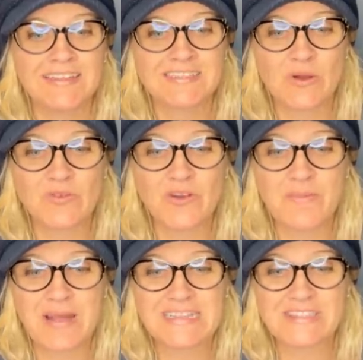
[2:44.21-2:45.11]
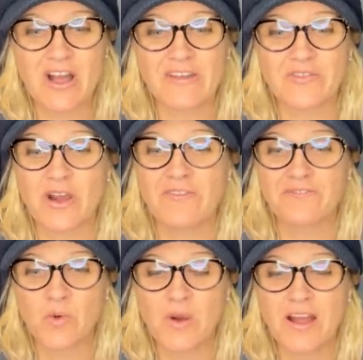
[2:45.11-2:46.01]
Sold for a best offer of
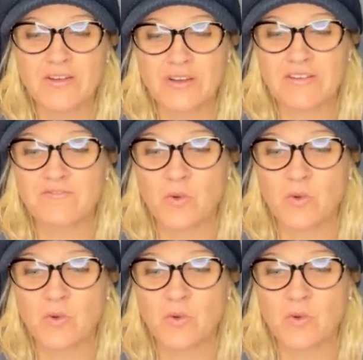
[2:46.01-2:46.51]
four hundred